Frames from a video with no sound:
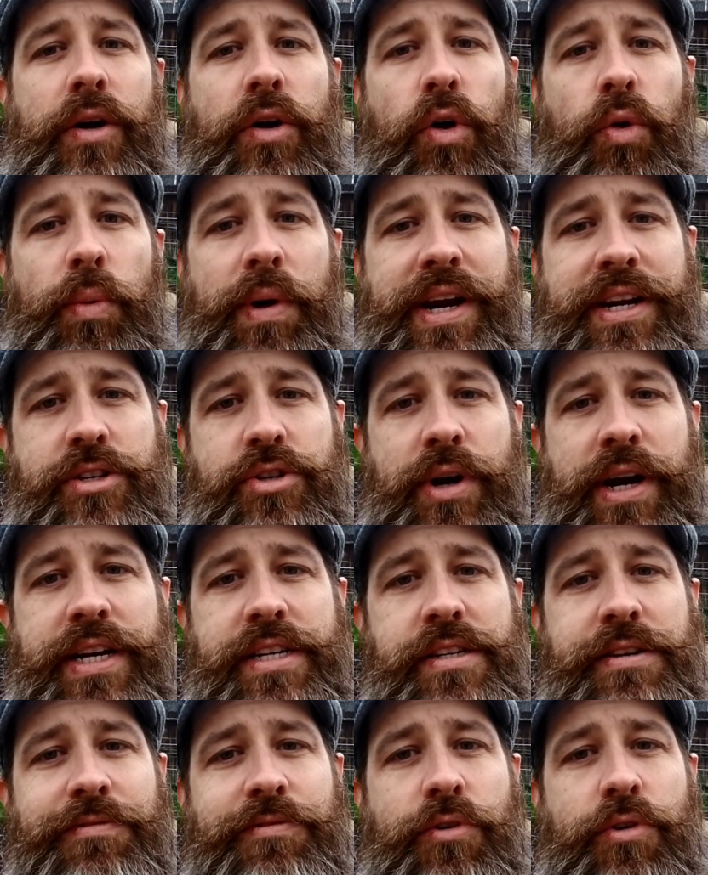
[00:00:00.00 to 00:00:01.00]
or when it
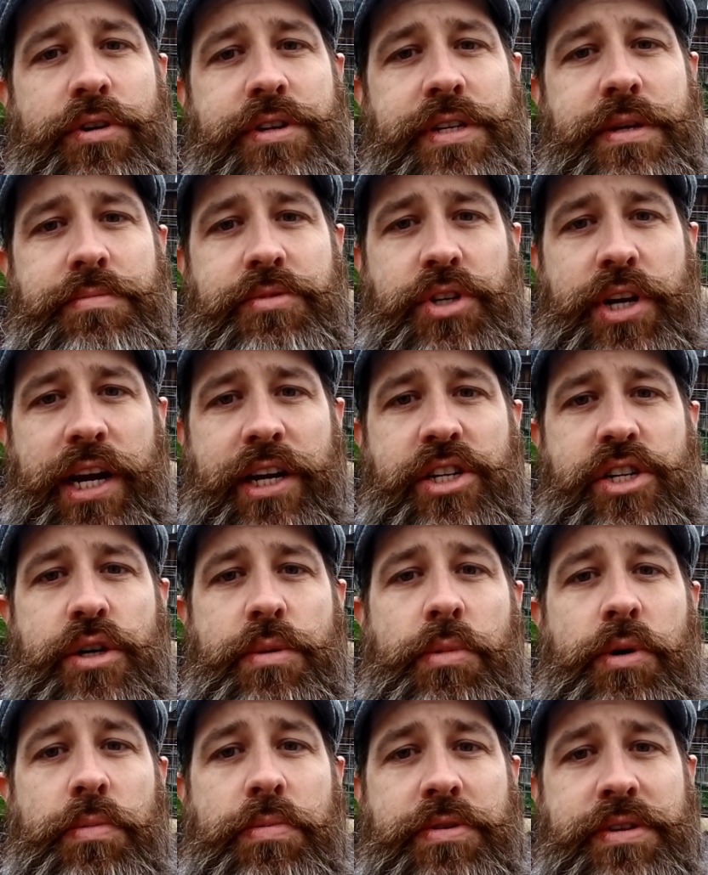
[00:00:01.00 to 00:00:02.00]
tries to force
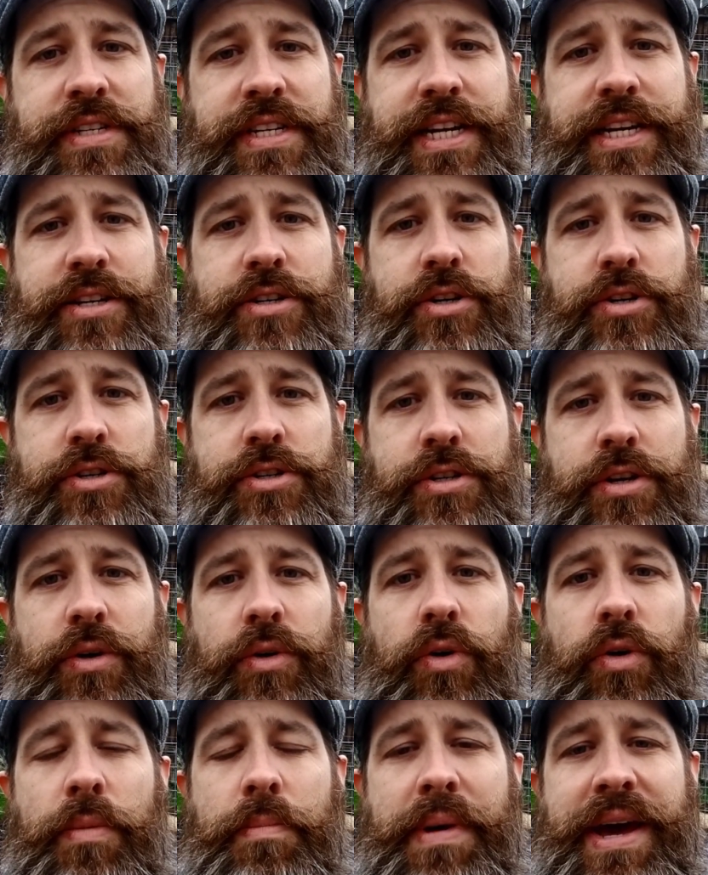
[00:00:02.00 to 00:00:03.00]
objectionable procedures
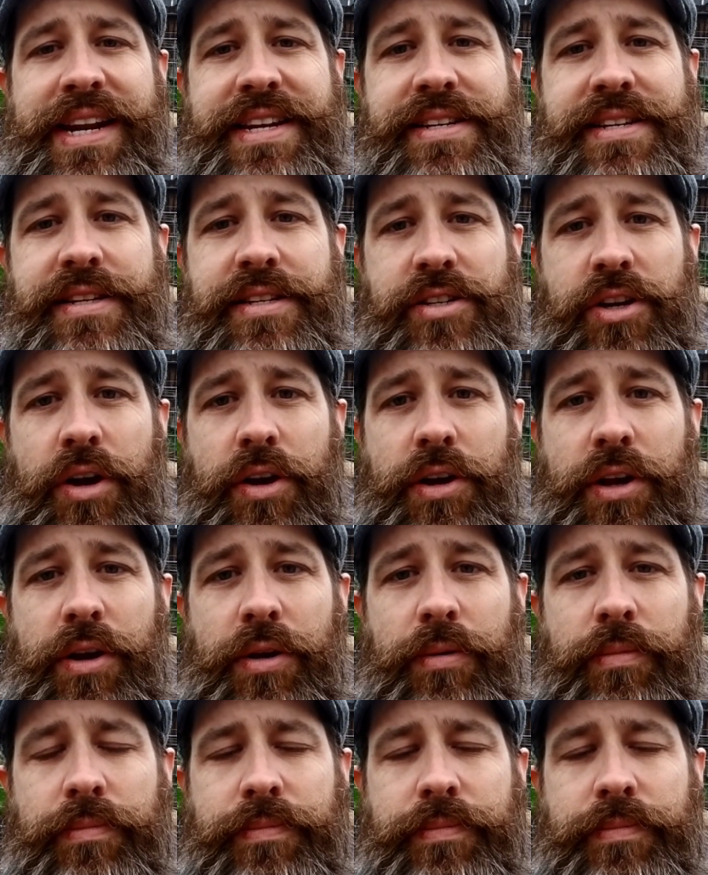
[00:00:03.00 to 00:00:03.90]
or medicines on you.